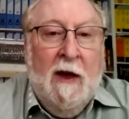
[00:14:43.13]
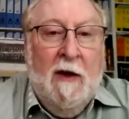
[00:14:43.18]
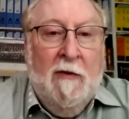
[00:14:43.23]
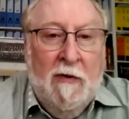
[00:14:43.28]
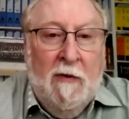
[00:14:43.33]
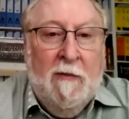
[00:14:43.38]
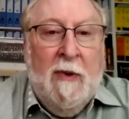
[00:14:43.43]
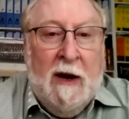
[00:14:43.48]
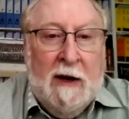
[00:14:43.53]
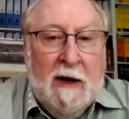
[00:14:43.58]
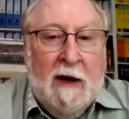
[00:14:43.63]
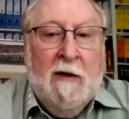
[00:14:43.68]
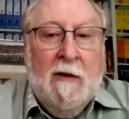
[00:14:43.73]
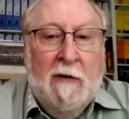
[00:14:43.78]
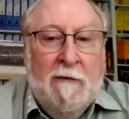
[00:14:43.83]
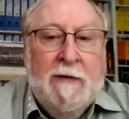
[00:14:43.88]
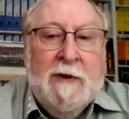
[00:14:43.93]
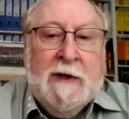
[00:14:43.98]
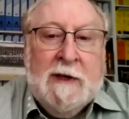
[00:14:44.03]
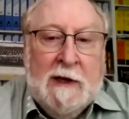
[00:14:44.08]
the
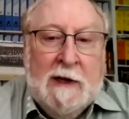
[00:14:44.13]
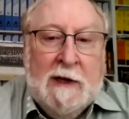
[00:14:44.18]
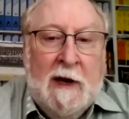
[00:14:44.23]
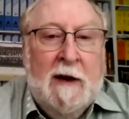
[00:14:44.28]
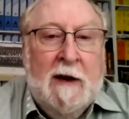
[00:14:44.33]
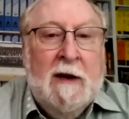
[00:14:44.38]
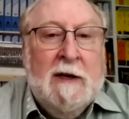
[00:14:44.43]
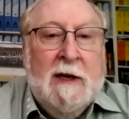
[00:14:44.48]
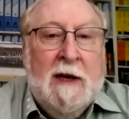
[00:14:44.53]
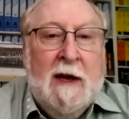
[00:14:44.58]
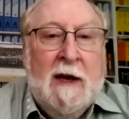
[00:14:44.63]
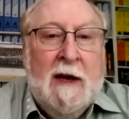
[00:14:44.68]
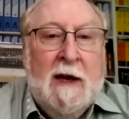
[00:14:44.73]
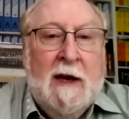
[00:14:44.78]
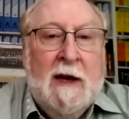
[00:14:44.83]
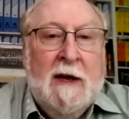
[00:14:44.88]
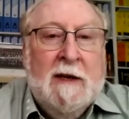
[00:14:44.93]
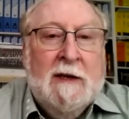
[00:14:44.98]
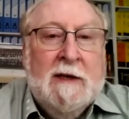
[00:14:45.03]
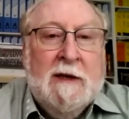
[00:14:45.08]
medical
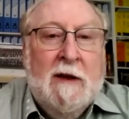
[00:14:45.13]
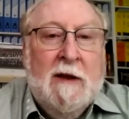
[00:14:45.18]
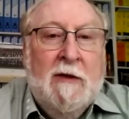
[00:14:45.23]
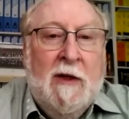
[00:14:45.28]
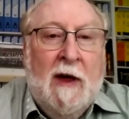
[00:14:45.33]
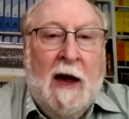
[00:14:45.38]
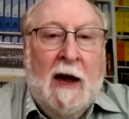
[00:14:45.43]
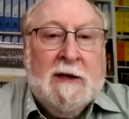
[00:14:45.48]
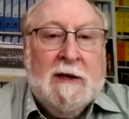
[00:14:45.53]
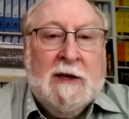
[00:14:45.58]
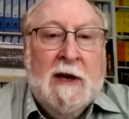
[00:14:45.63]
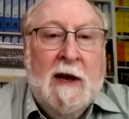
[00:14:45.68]
facilities that